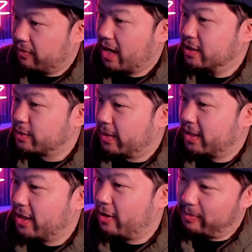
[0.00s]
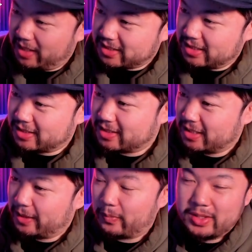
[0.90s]
For you guys who want to know, Manchester
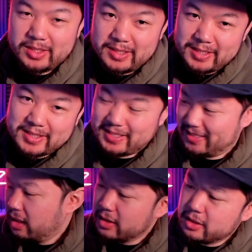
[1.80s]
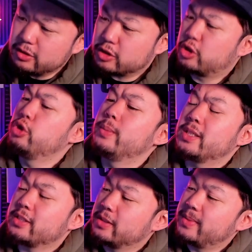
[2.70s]
City won the league. I don't think there's too
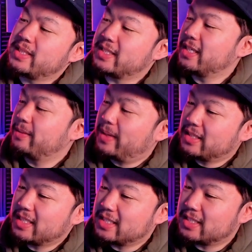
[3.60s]
much to be said about these